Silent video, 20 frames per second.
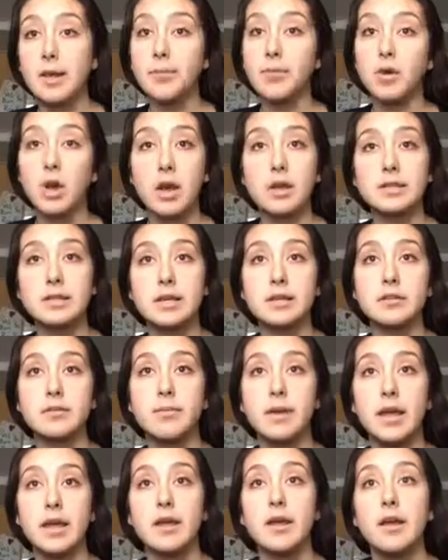and processed
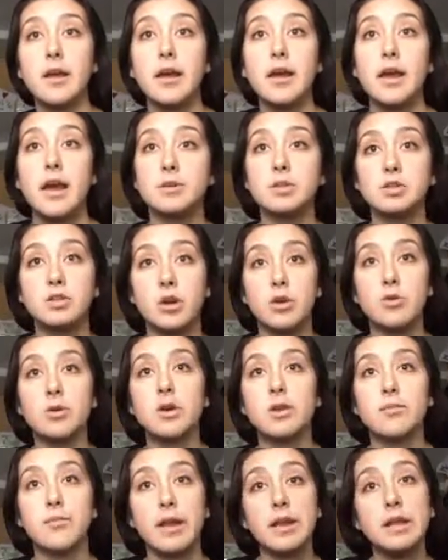meat, has been shown
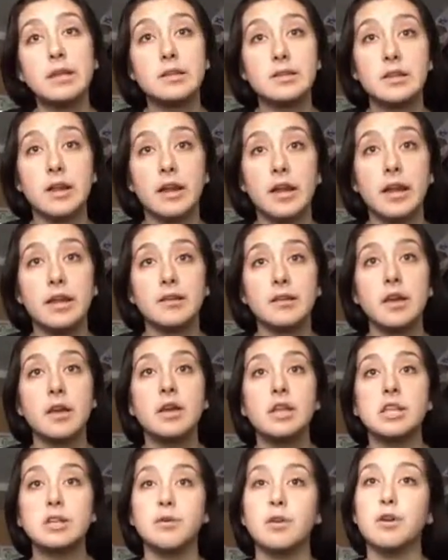in many studies
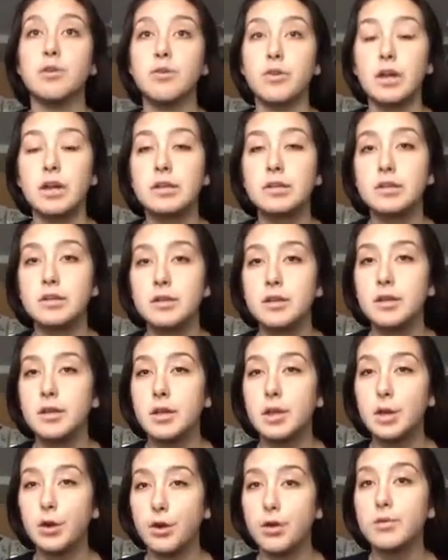to increase
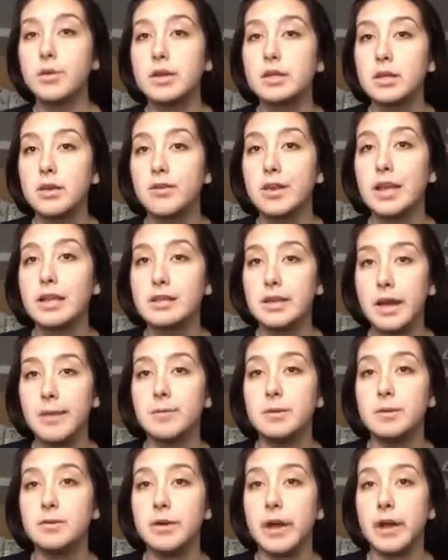your risk of getting type 2